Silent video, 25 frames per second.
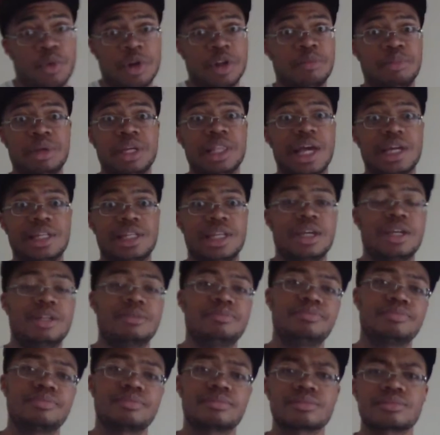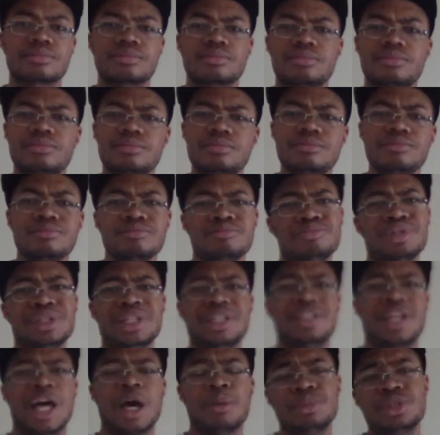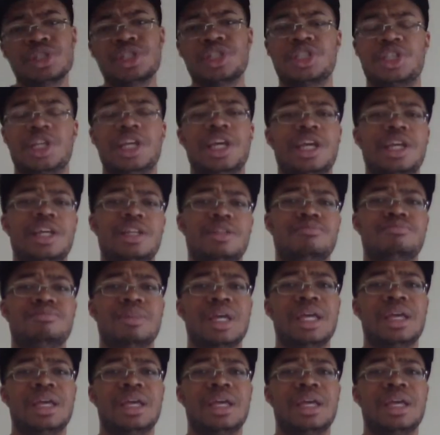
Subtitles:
want to be like that. But I'm just saying,